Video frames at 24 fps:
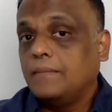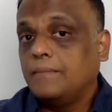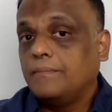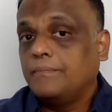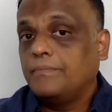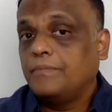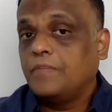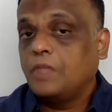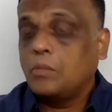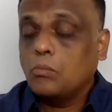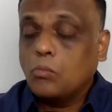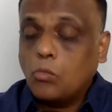Now
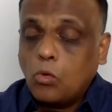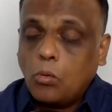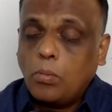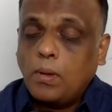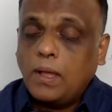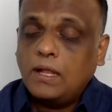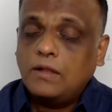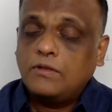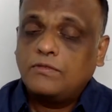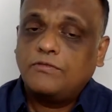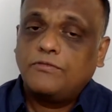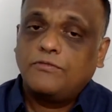mobile
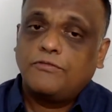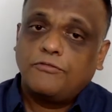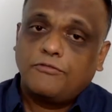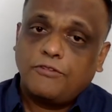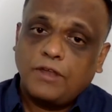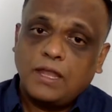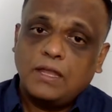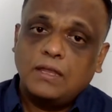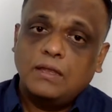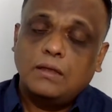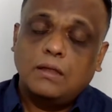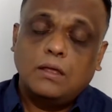
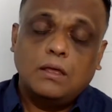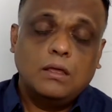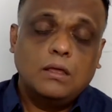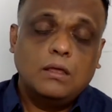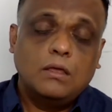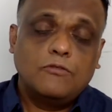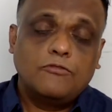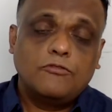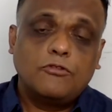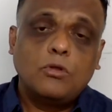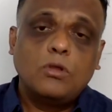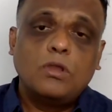friend, uh,
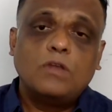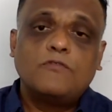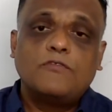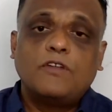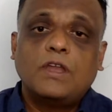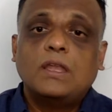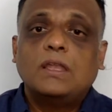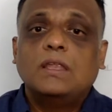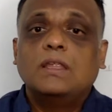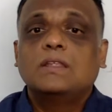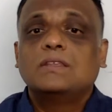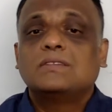
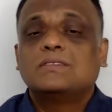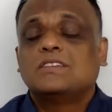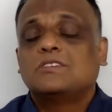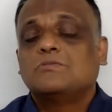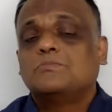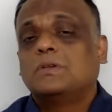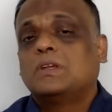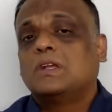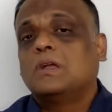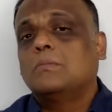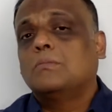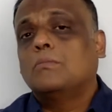friendliness has
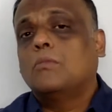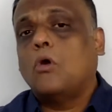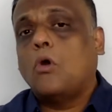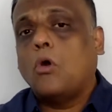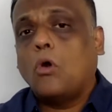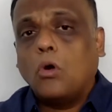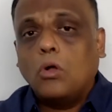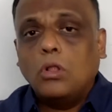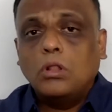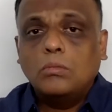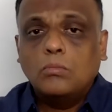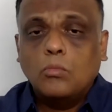become
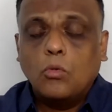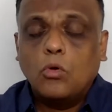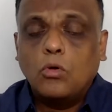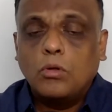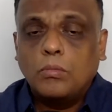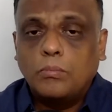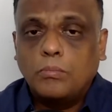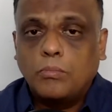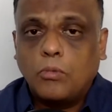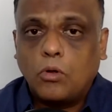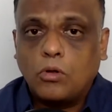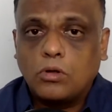all more
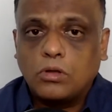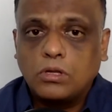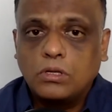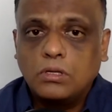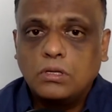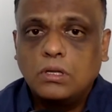important